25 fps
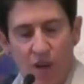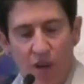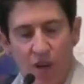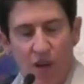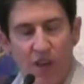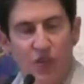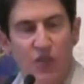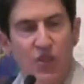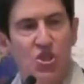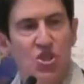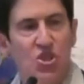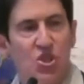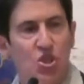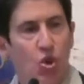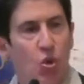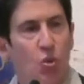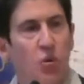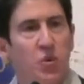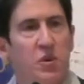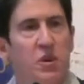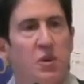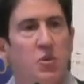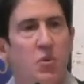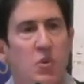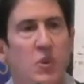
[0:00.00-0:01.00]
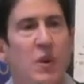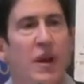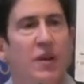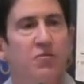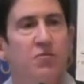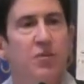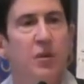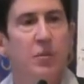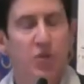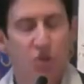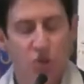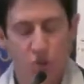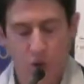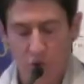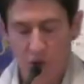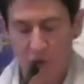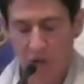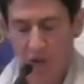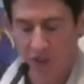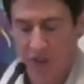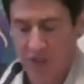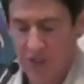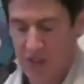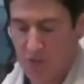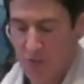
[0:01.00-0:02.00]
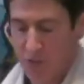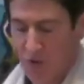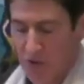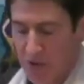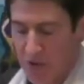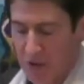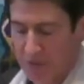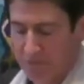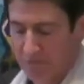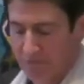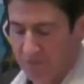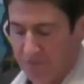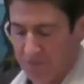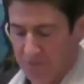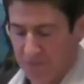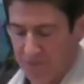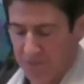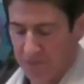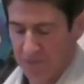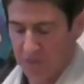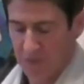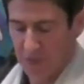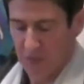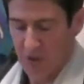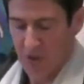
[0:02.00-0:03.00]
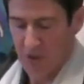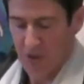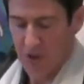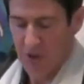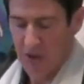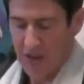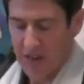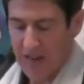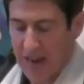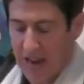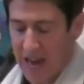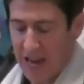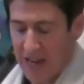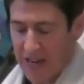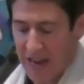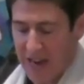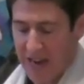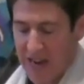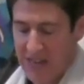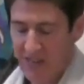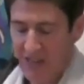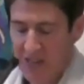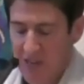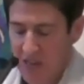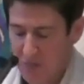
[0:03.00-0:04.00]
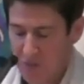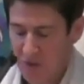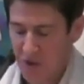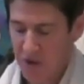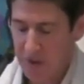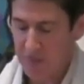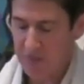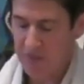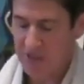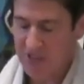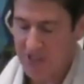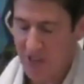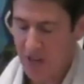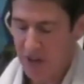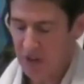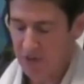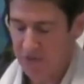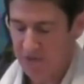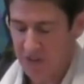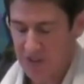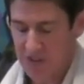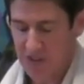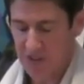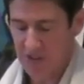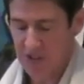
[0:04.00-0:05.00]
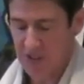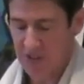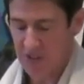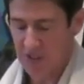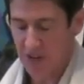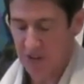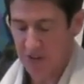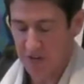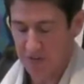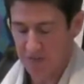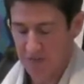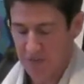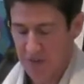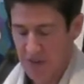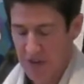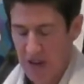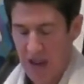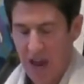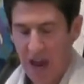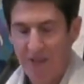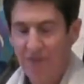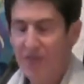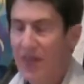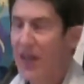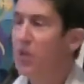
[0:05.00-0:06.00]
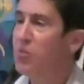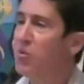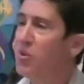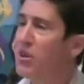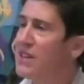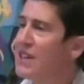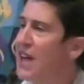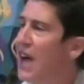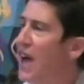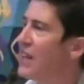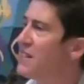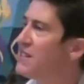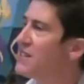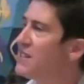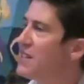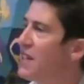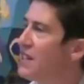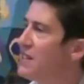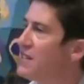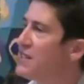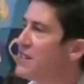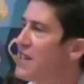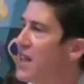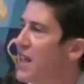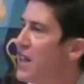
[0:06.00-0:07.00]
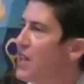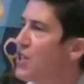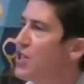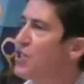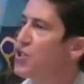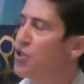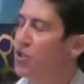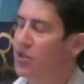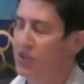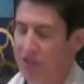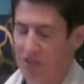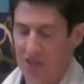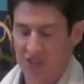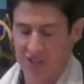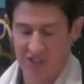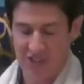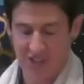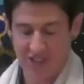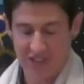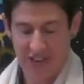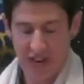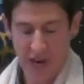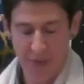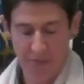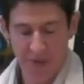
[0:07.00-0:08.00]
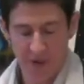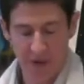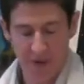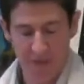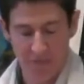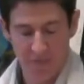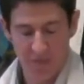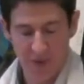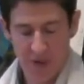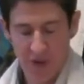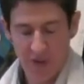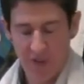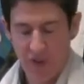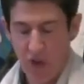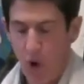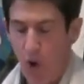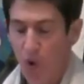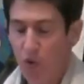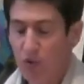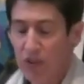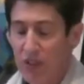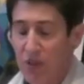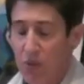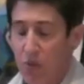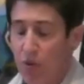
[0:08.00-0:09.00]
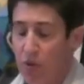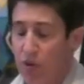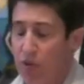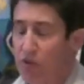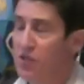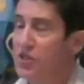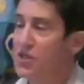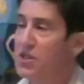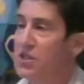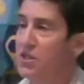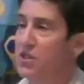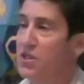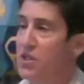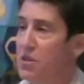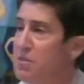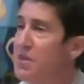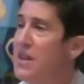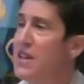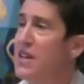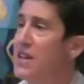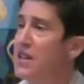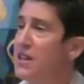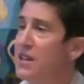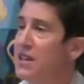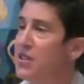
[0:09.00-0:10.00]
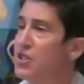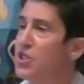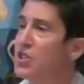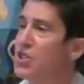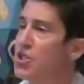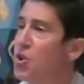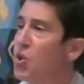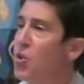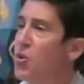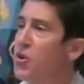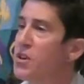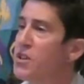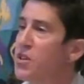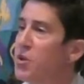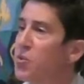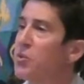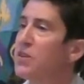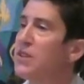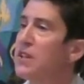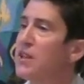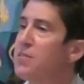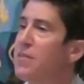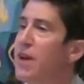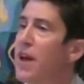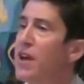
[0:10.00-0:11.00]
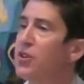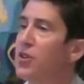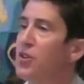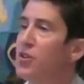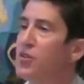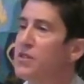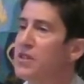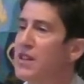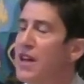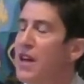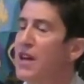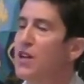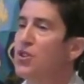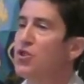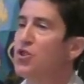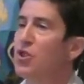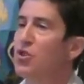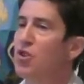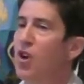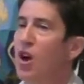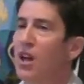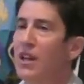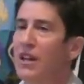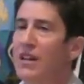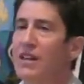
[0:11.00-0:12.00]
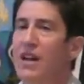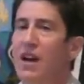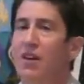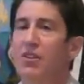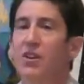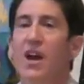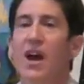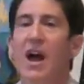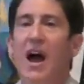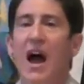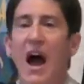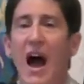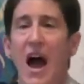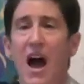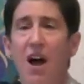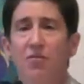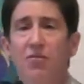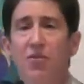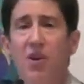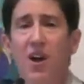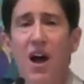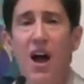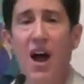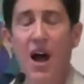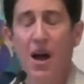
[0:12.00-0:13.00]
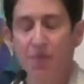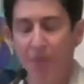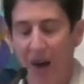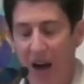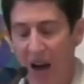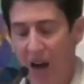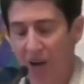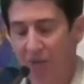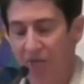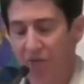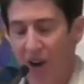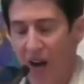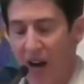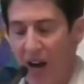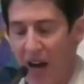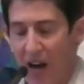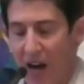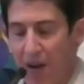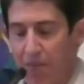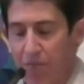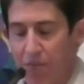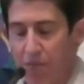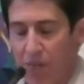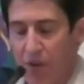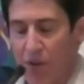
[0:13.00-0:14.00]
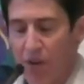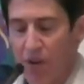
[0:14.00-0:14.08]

In the story we read from the Torah this morning, God asks Abraham to sacrifice his son. And then when God sends the angel to stop him, the only words to me in the story that really matter are the angel calling out, "Avraham, Avraham,